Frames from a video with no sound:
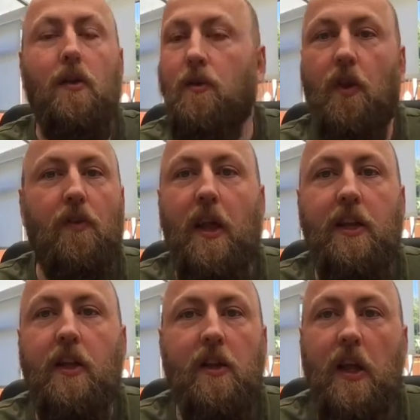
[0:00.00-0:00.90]
that
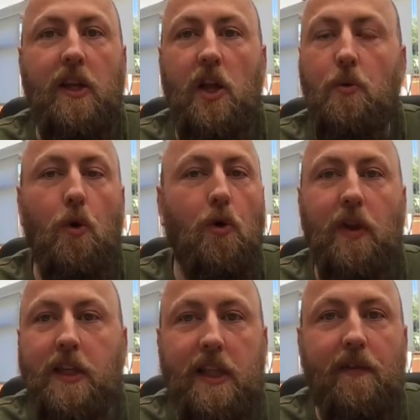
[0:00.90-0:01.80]
they knew all
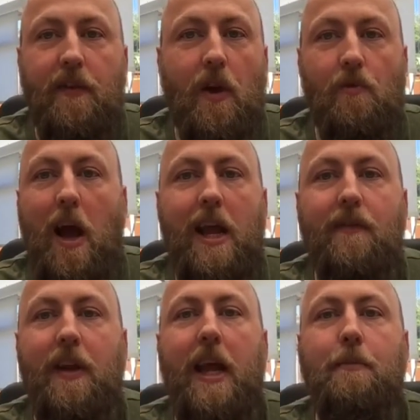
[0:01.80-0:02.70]
these different array of
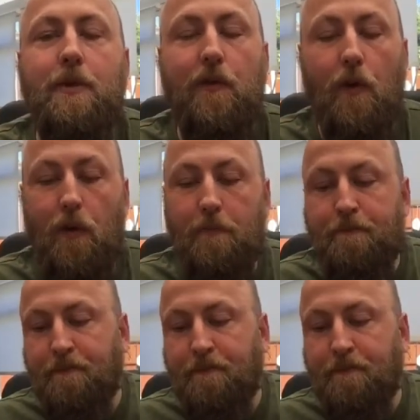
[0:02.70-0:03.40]
names for him.